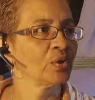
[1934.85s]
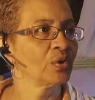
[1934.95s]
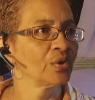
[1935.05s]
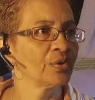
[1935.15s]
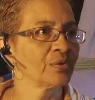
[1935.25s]

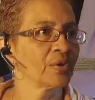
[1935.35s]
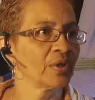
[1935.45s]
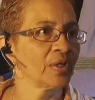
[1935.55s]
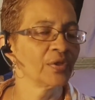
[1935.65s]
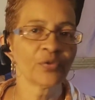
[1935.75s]

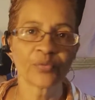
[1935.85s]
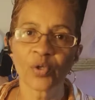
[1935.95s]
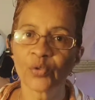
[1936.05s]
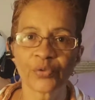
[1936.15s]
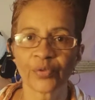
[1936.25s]
on the
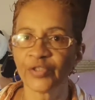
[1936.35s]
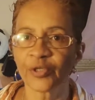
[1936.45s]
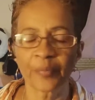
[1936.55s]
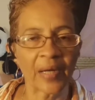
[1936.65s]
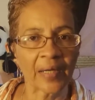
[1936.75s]
road or in
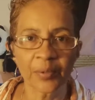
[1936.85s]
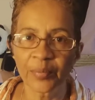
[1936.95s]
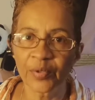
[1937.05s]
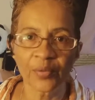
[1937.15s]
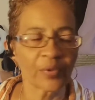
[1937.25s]
your
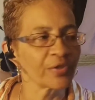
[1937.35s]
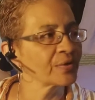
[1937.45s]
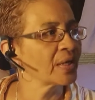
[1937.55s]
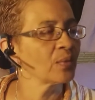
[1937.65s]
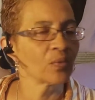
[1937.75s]
pocketbook when
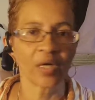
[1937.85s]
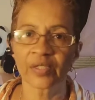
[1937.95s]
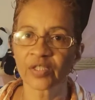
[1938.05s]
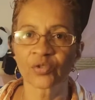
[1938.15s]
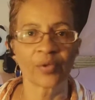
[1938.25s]
you're out
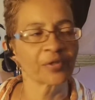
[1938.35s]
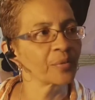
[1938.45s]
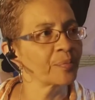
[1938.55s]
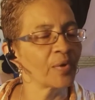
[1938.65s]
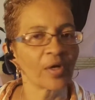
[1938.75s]
walking or at the